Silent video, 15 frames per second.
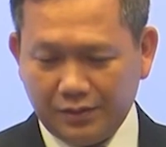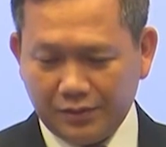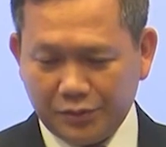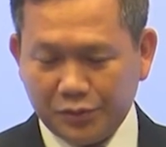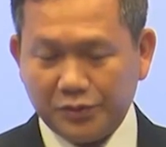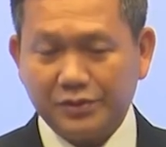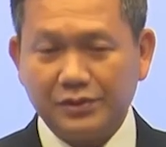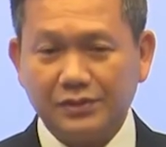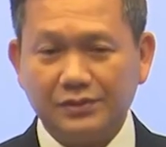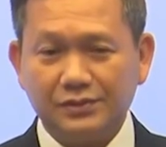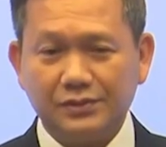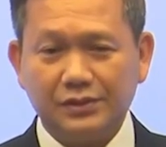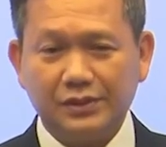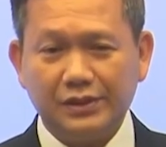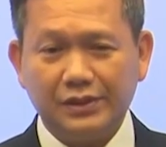
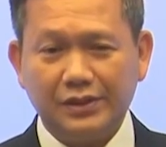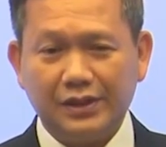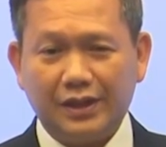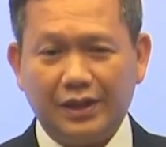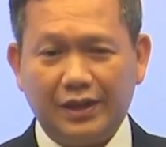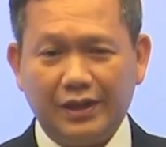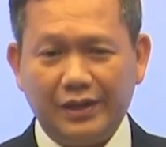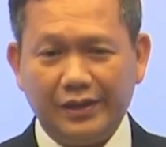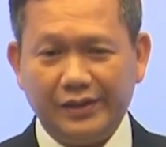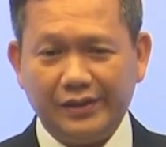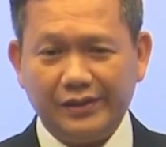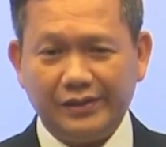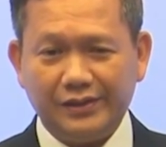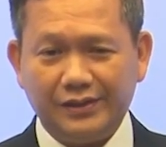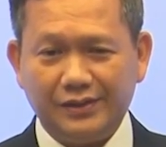usually
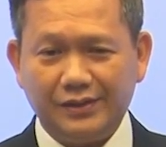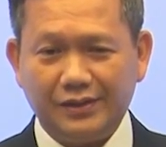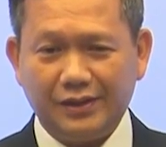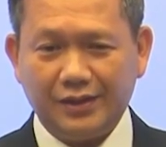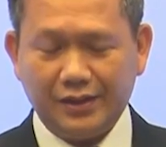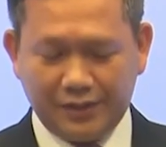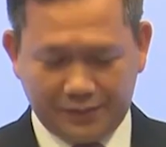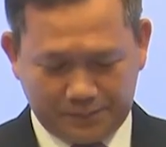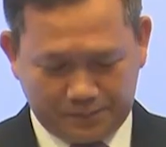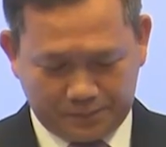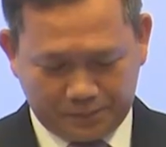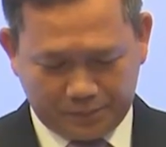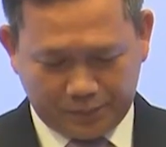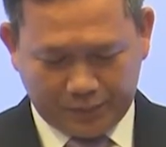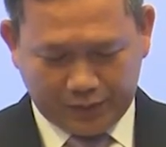I
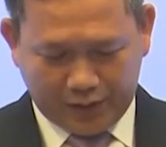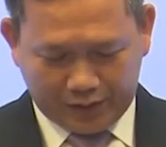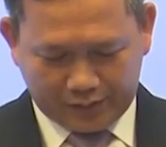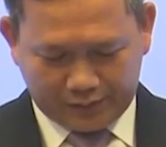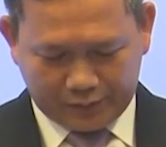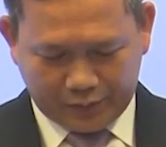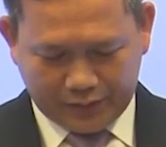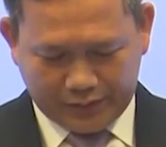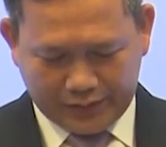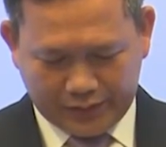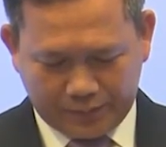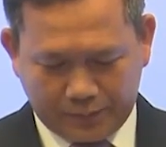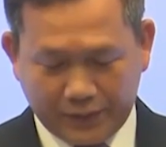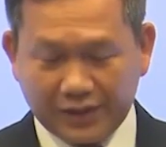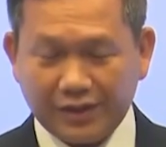am not really
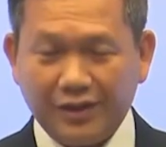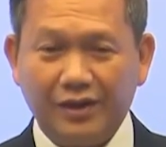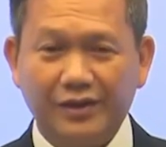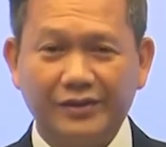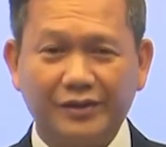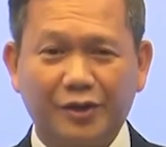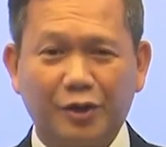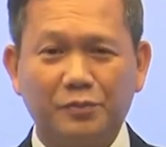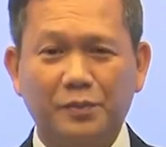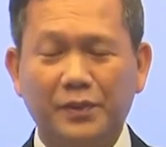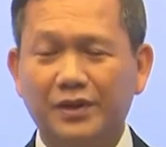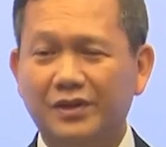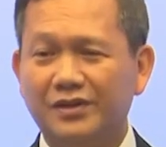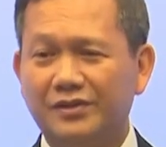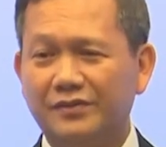a big on the
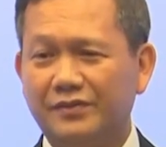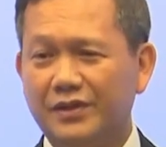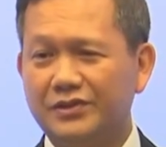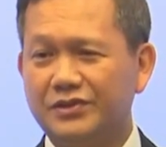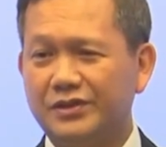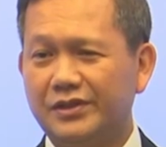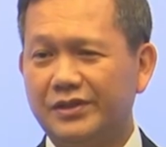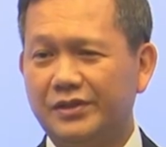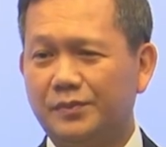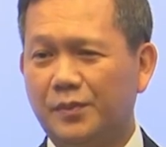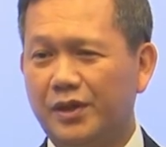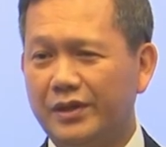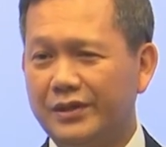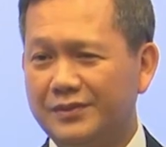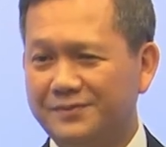government intervention in the
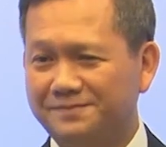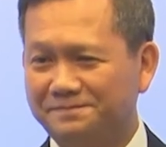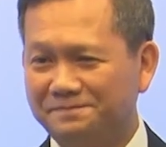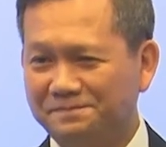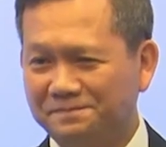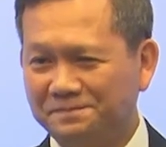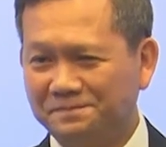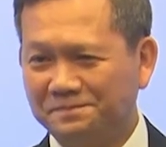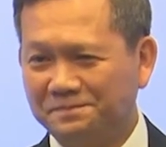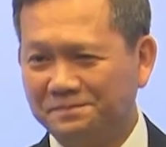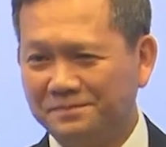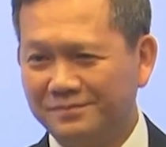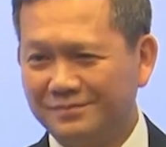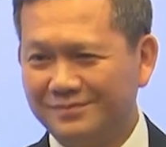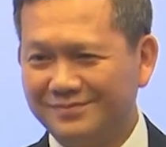market.
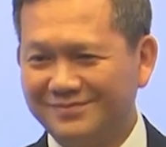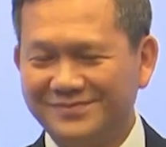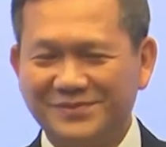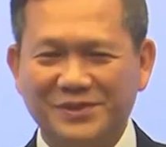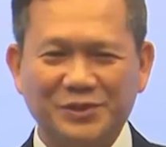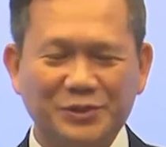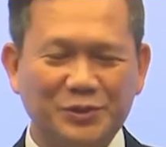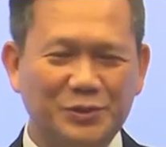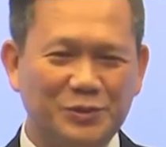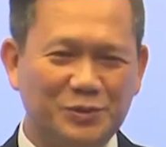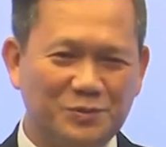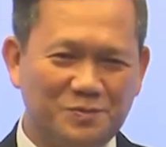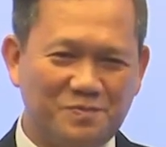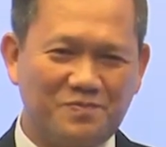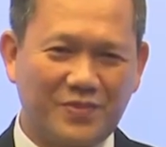
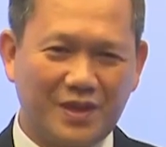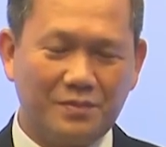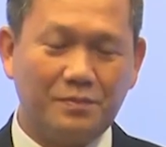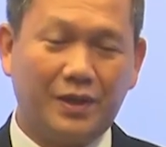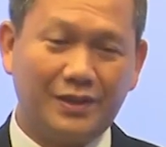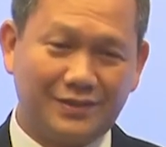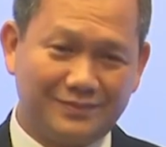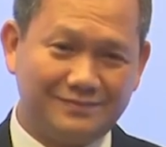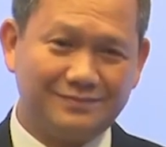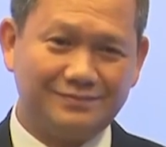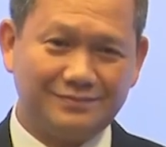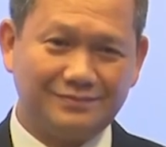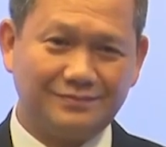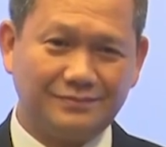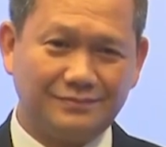So, but
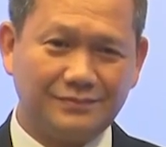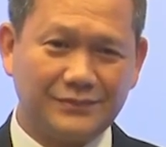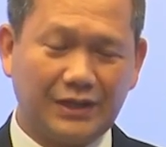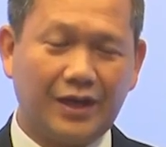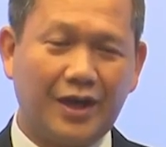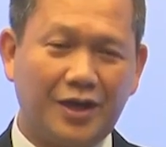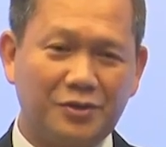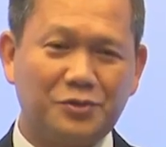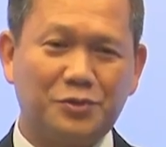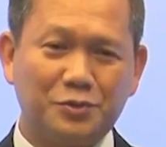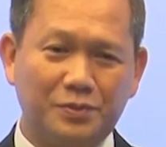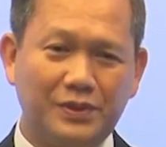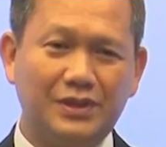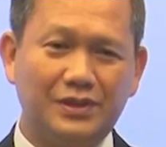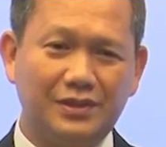it has to
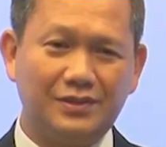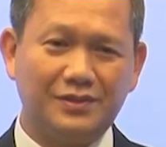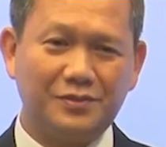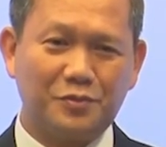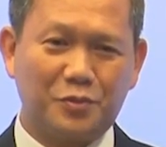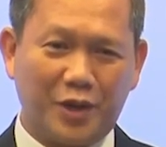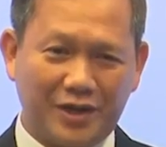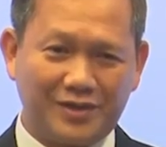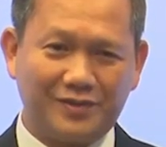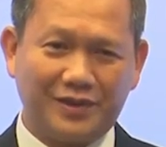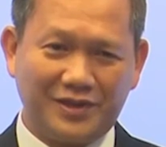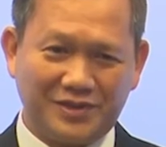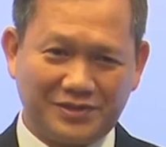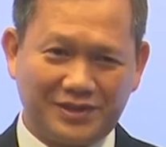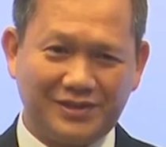be
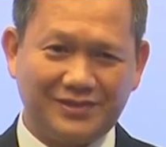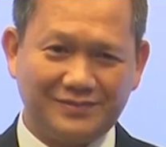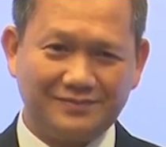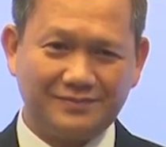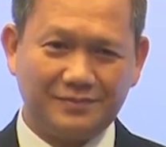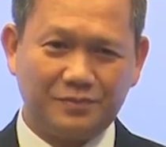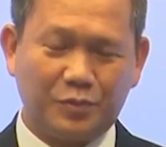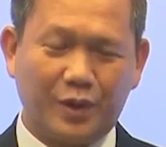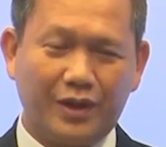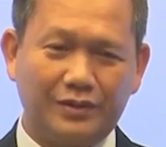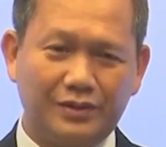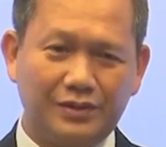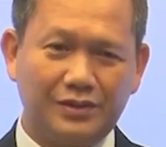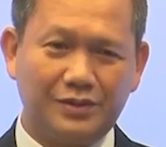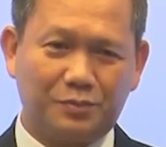regulated,
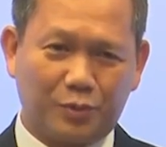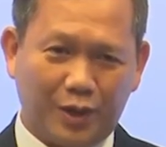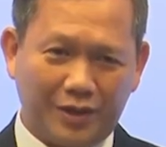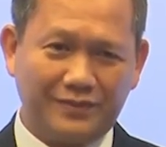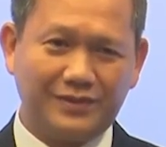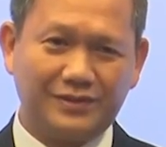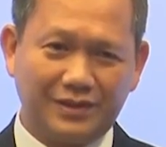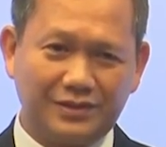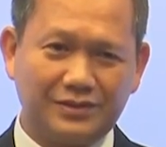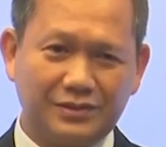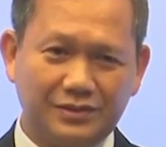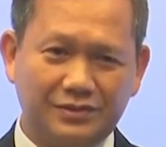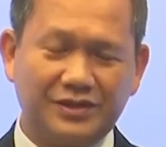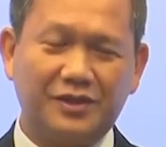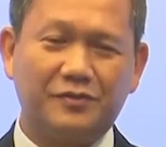whether it's private
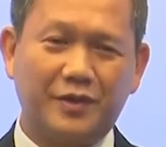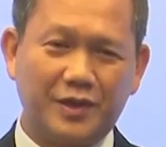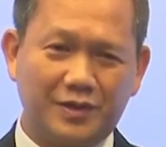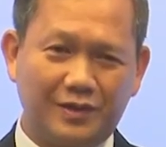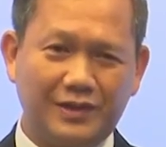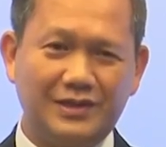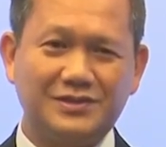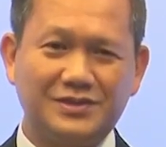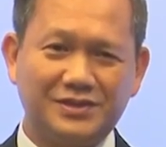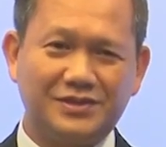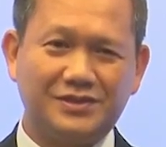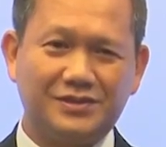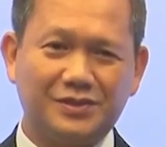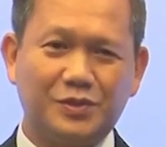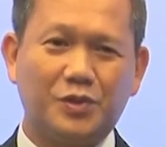sector
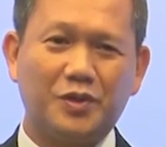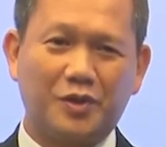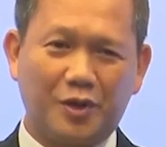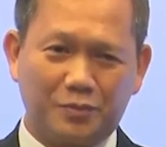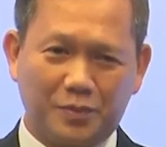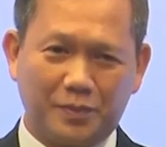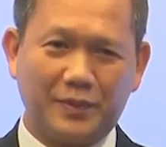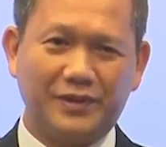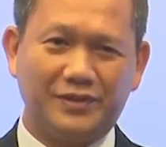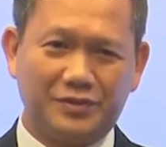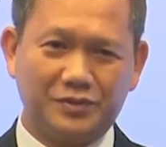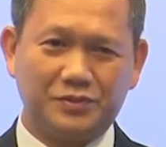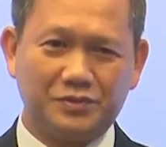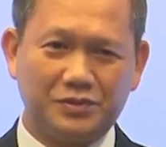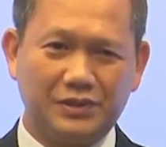self-regulations or government
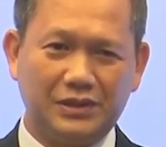do.